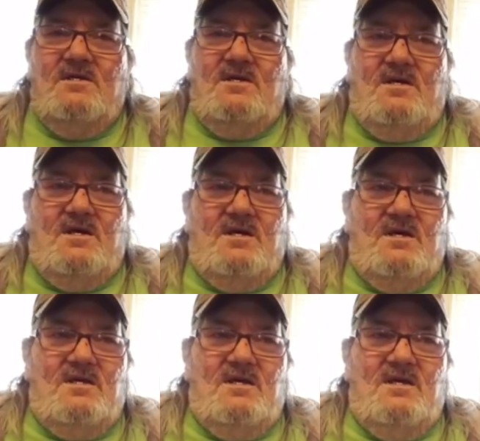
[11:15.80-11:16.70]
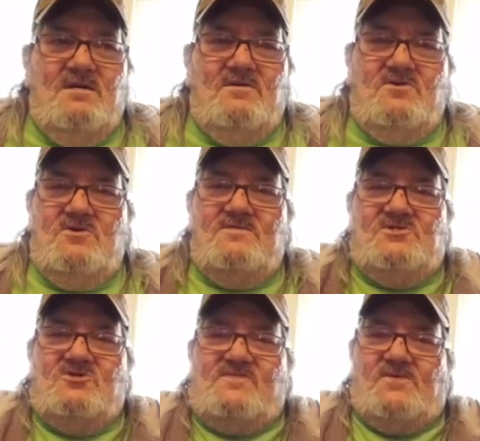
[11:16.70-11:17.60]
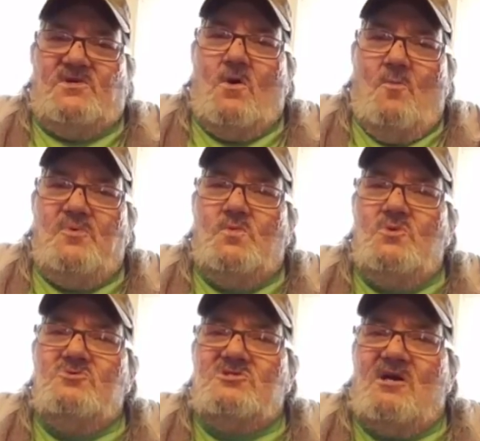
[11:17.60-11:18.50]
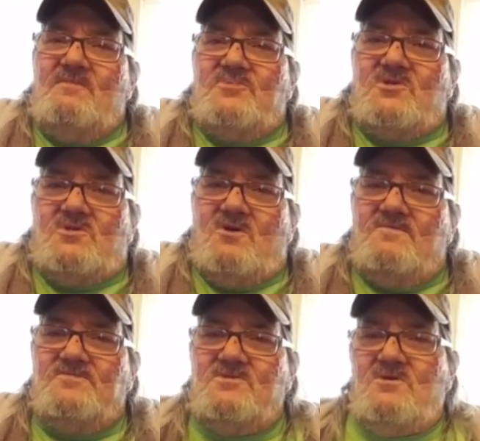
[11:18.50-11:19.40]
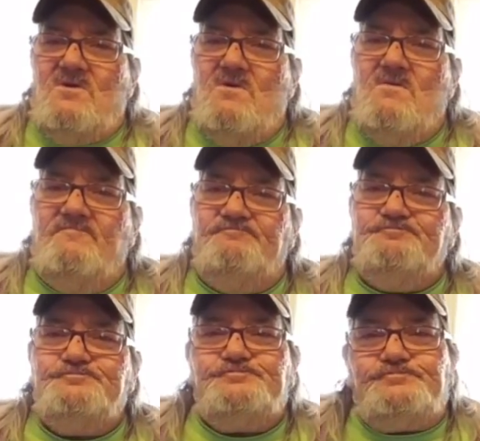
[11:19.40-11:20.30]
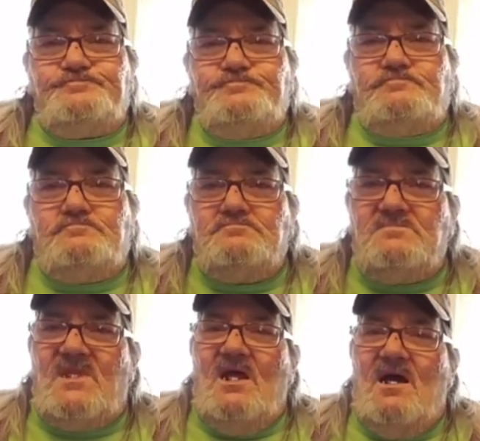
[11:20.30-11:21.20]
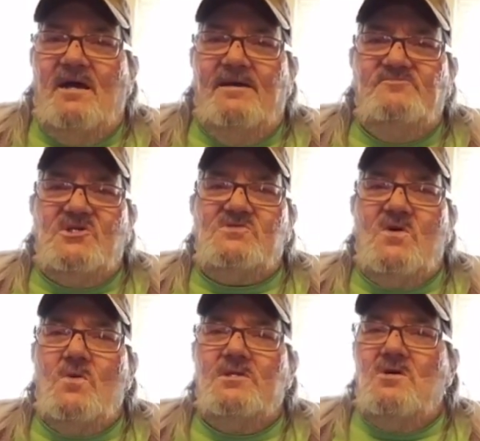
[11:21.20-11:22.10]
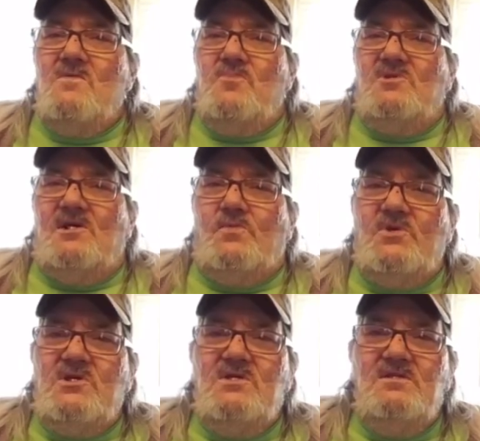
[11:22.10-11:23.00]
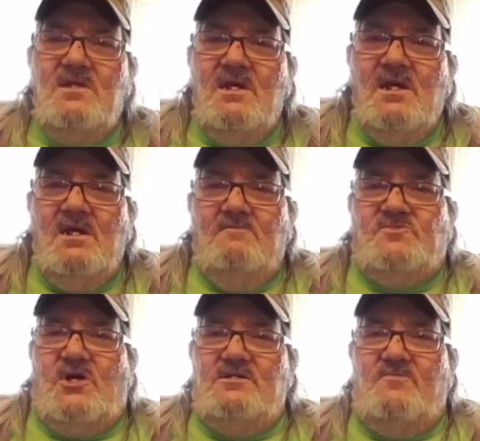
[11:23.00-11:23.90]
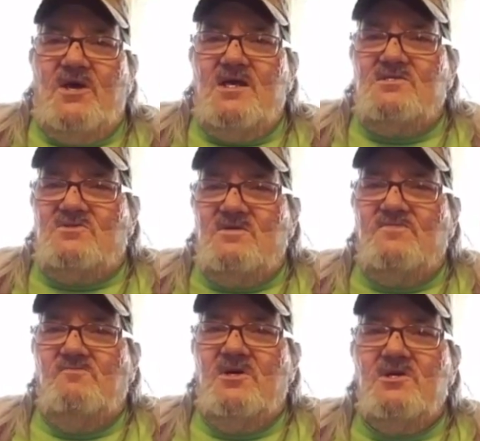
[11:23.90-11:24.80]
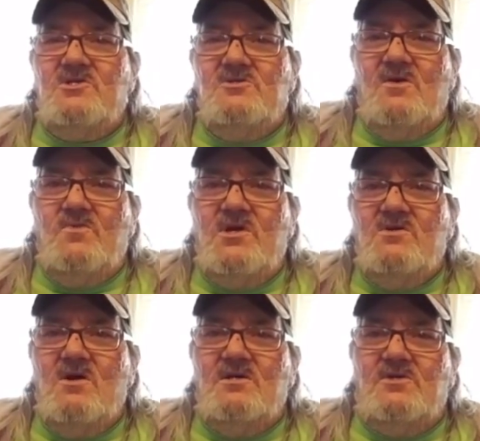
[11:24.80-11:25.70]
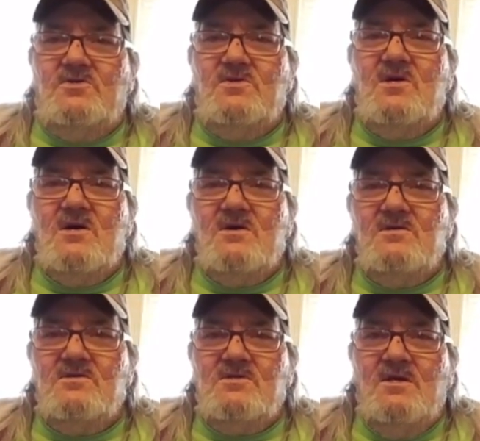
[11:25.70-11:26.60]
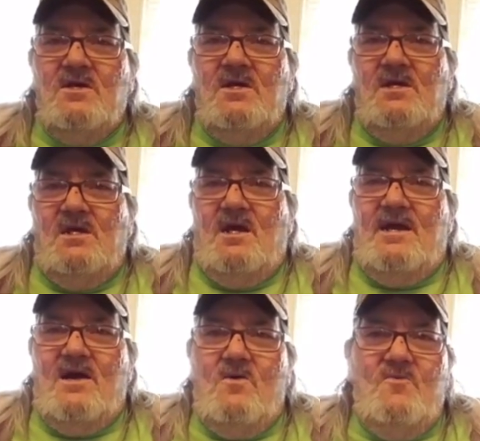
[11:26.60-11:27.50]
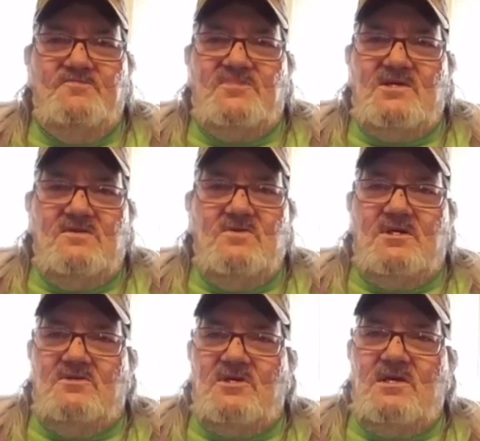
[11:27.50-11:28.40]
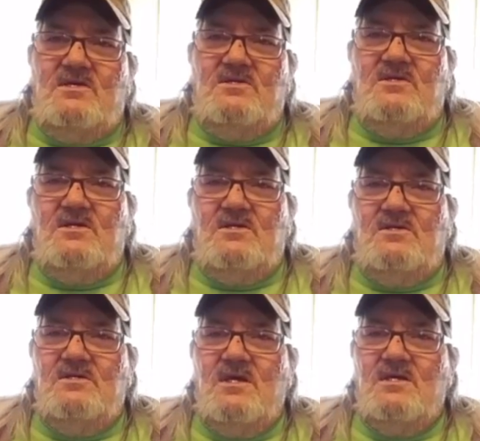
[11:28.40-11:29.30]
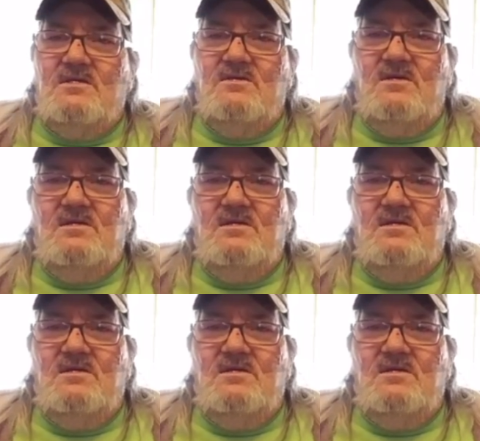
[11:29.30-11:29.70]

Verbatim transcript: uh, good just for the open wounds type of stuff. So I'm just going off what I read, trying to pass the information I read on to you guys. And I hope that you can take it in. Uh,